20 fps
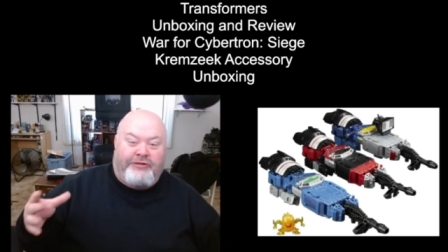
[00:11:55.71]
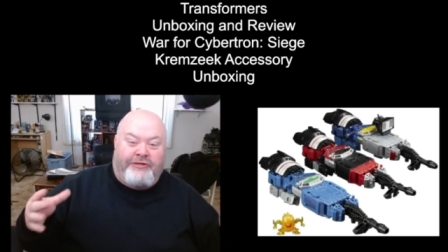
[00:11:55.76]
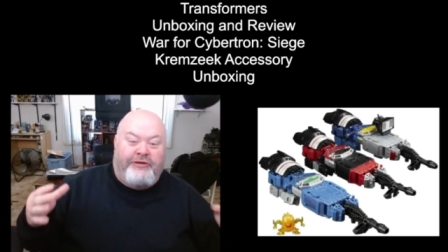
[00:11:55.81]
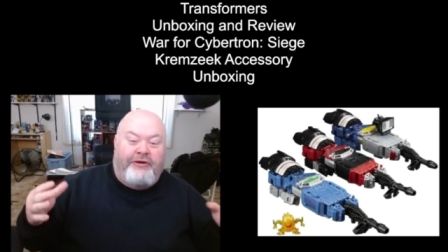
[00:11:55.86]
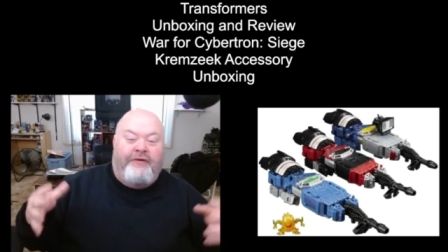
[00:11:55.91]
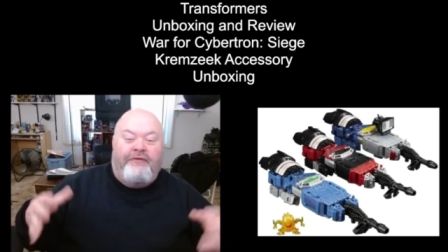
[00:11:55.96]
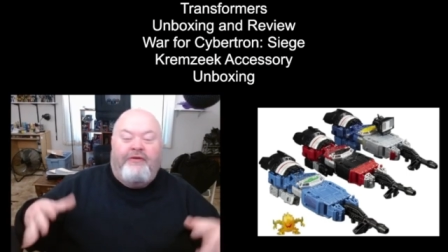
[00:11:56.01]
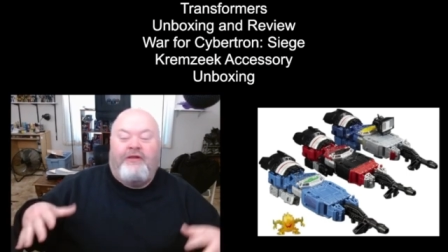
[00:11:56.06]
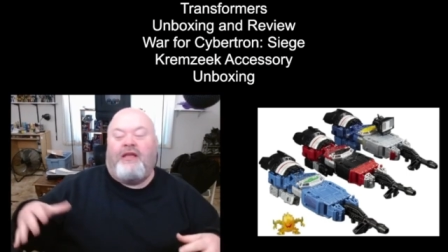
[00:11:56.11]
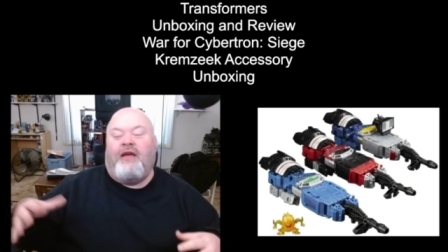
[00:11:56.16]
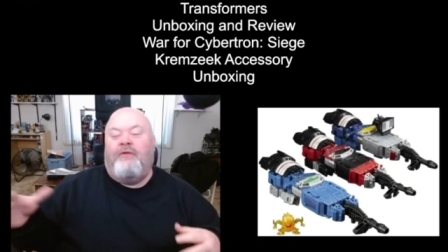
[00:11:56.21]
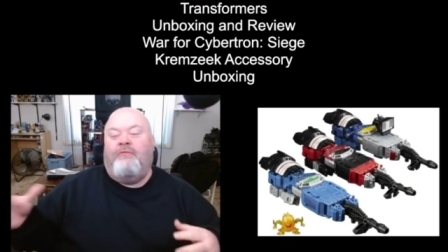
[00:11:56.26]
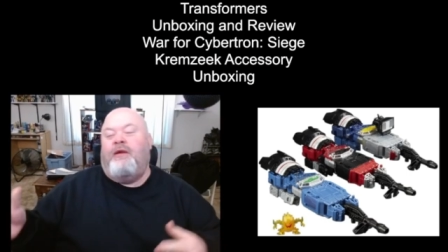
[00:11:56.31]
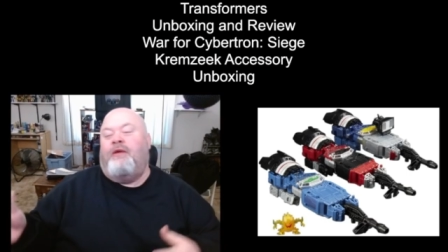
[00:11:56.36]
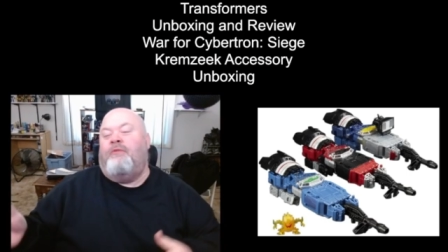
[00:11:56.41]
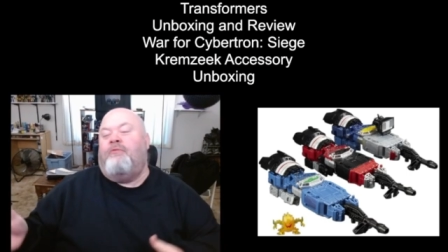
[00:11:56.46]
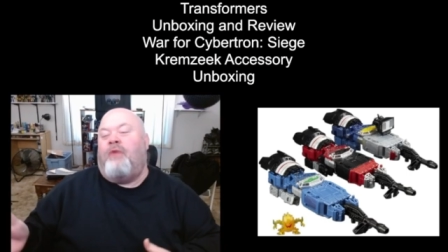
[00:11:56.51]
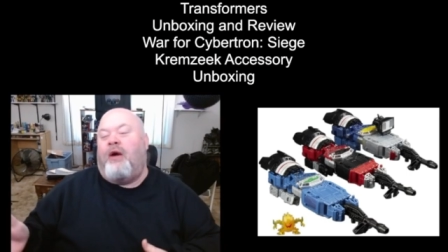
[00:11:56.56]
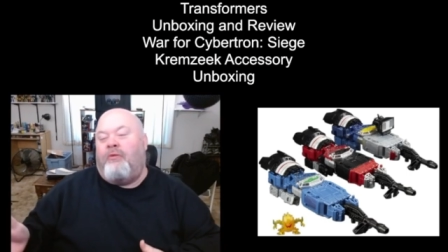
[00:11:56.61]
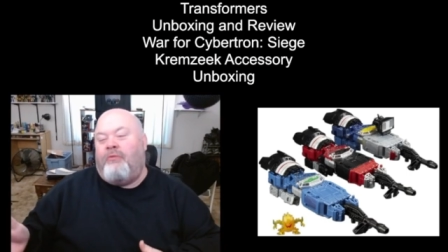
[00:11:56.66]
So every time me
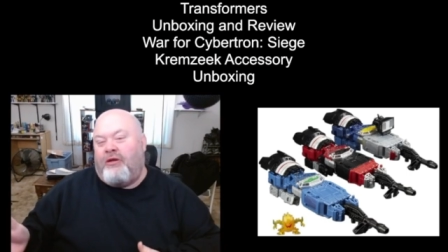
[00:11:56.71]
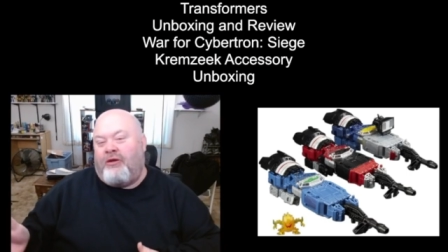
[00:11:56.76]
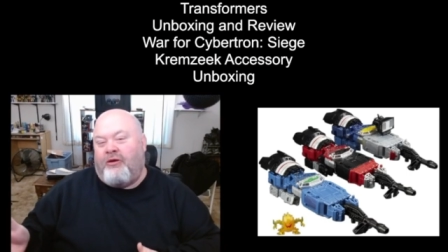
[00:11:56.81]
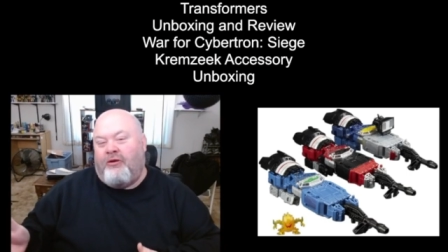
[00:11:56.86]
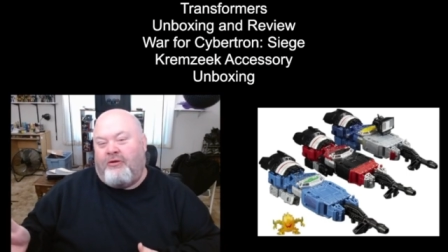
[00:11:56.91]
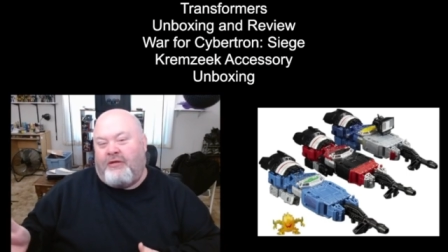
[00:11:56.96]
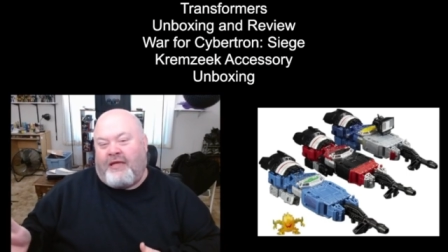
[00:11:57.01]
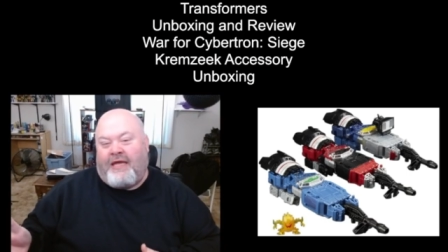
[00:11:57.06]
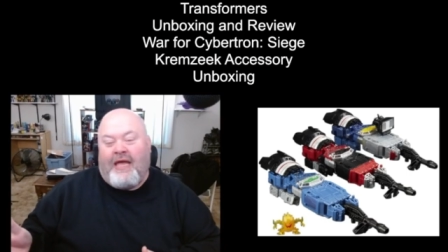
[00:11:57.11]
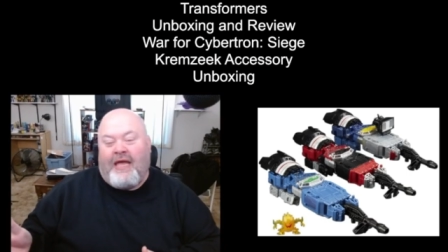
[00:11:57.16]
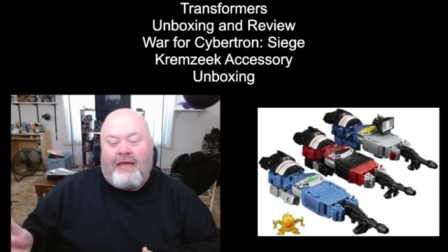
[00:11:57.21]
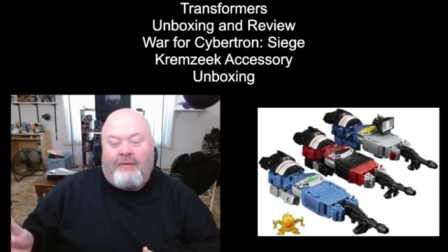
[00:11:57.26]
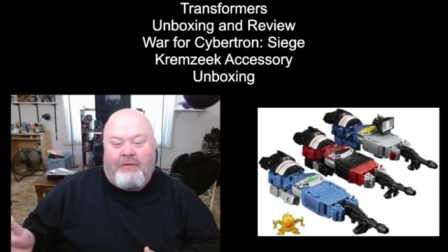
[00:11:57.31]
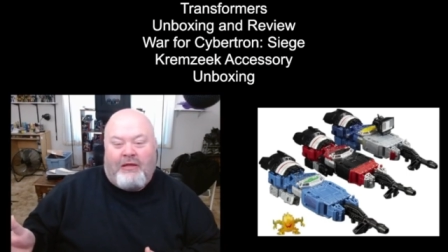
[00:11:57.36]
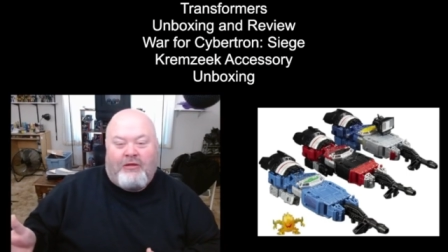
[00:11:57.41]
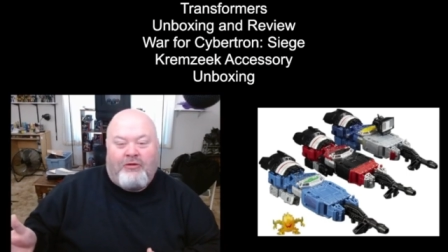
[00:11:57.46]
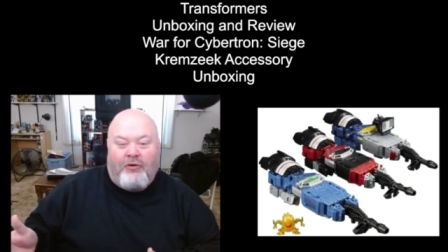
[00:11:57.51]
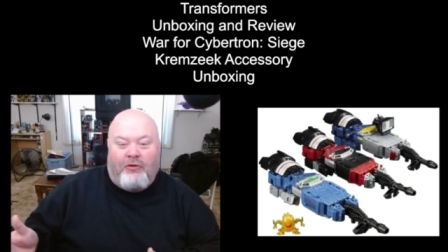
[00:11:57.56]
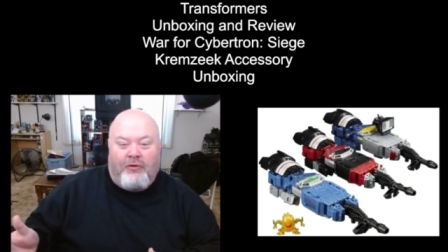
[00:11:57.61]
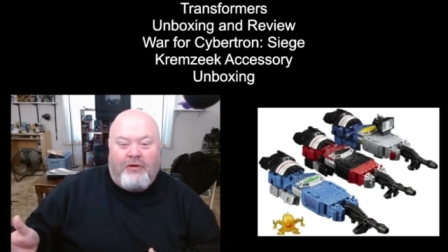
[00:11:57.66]
and mom would go to KB
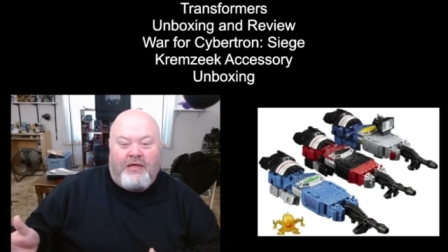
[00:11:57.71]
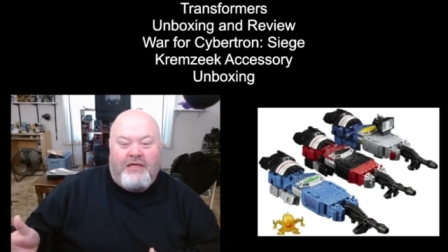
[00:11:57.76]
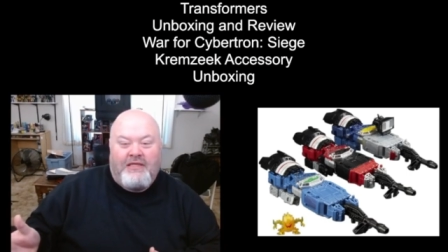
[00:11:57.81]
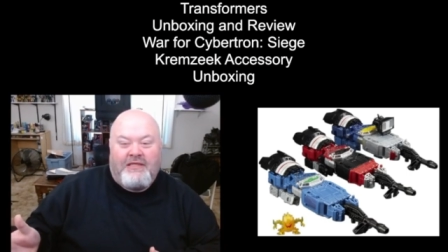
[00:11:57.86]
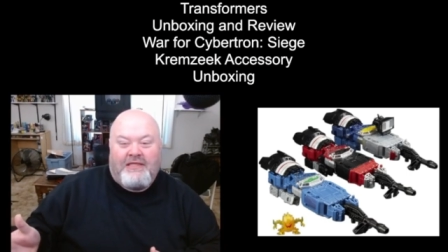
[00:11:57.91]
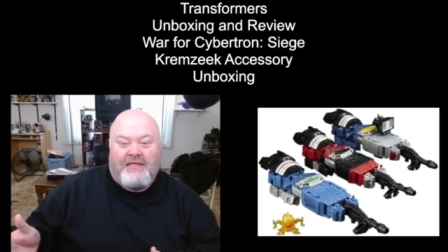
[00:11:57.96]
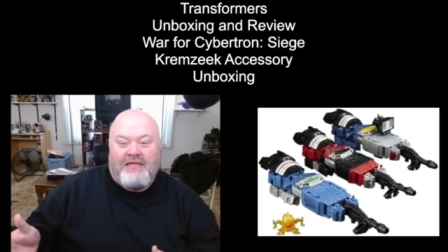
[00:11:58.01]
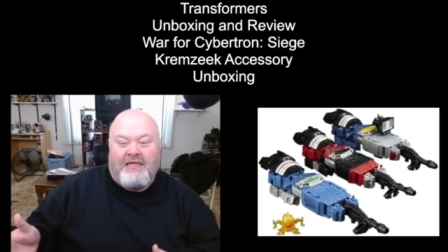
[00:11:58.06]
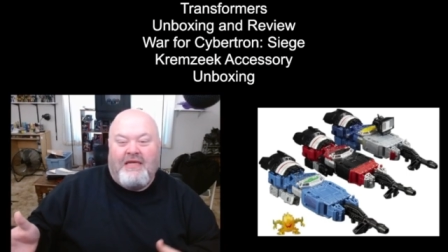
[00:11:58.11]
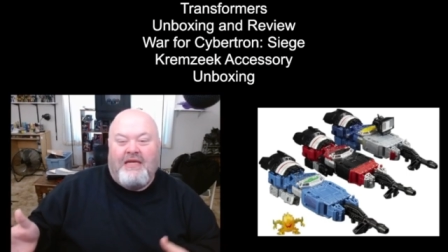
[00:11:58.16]
Toys,